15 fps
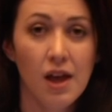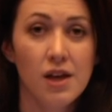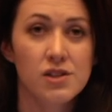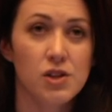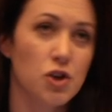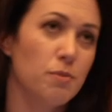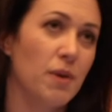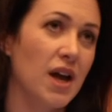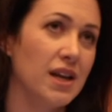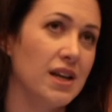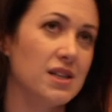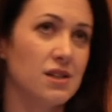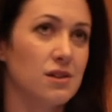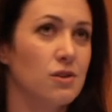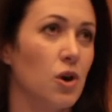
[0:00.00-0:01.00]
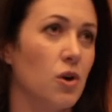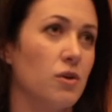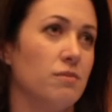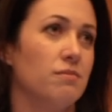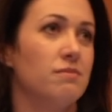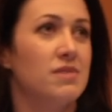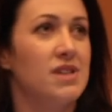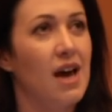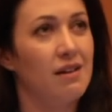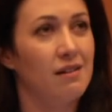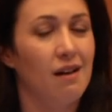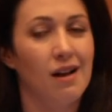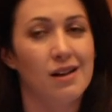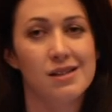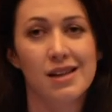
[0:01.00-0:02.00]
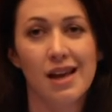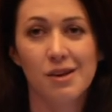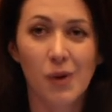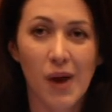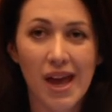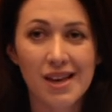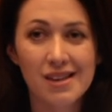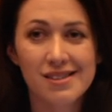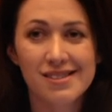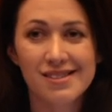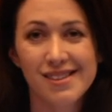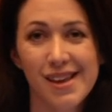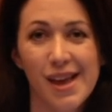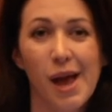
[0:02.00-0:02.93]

So you might need to go down an aisle to get your eggs,